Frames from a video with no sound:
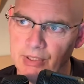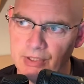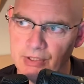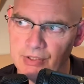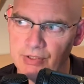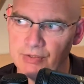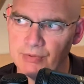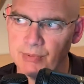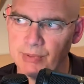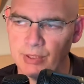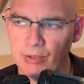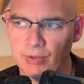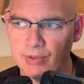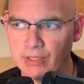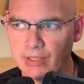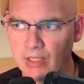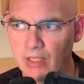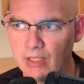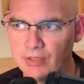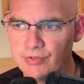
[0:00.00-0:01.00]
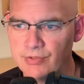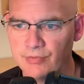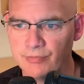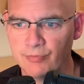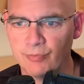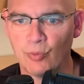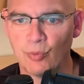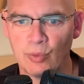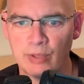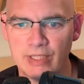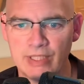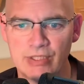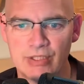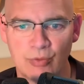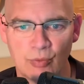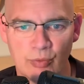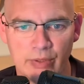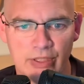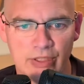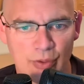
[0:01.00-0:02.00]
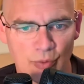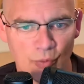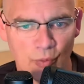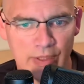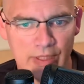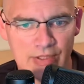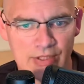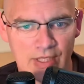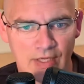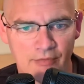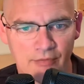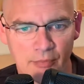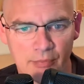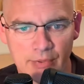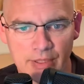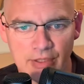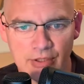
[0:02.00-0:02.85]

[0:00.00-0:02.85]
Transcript: that she's been holding on to for weeks and weeks and weeks after